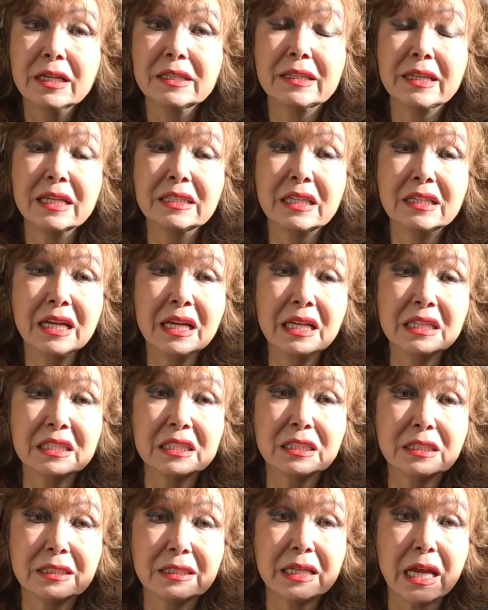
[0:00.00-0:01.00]
The tilt
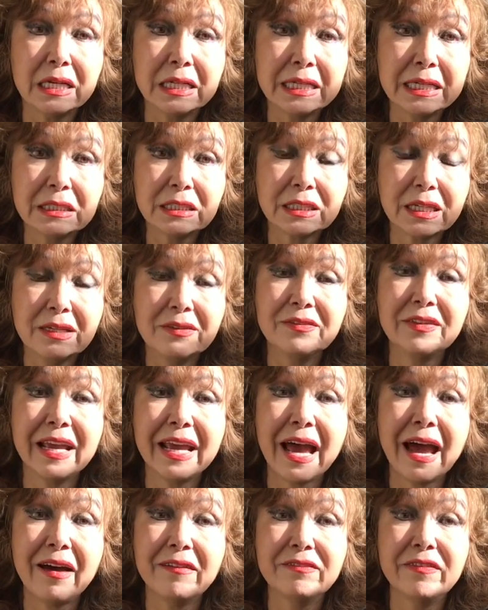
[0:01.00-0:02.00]
is the reason we
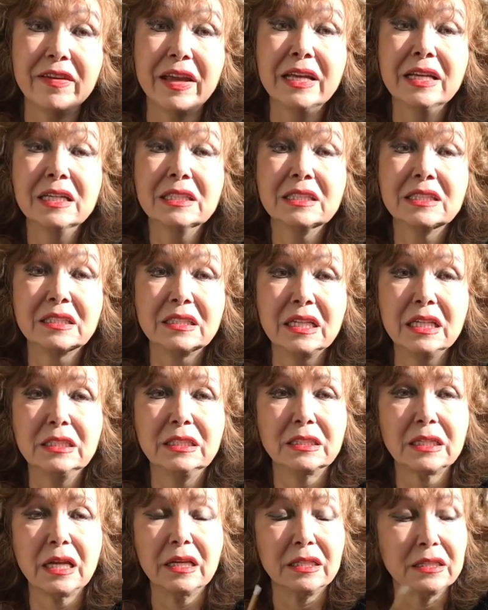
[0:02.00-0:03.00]
have a
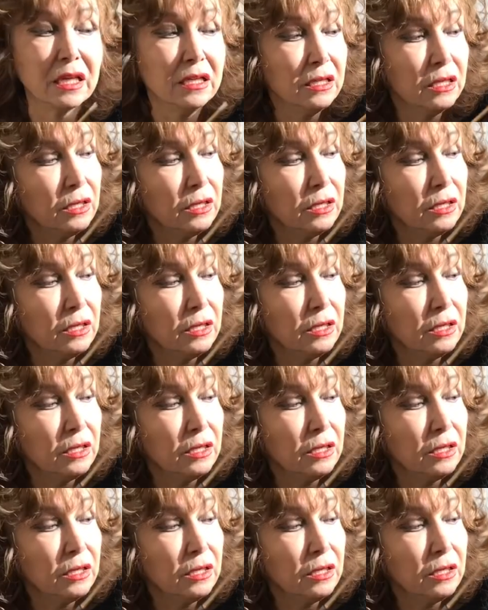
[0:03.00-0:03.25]
season.